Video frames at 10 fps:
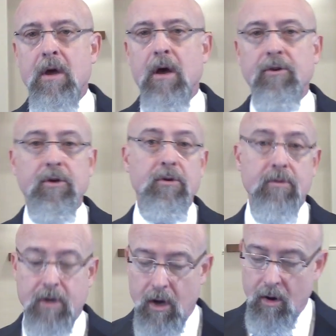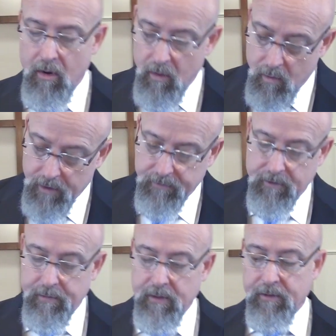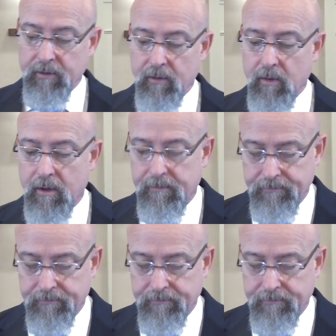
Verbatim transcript: until you go with, to be with the Lord.